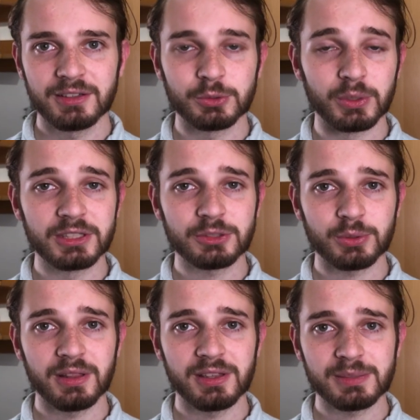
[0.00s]
To
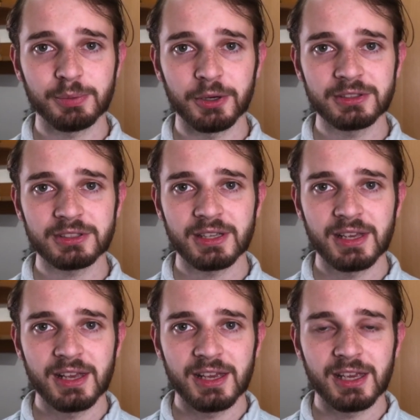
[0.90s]
illustrate this point,
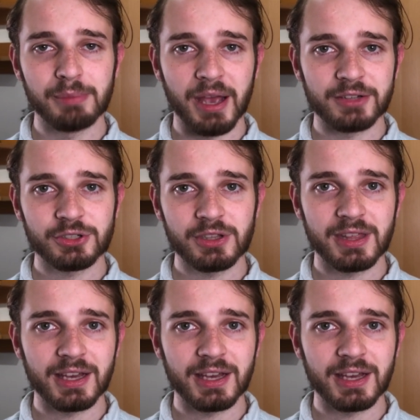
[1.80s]
imagine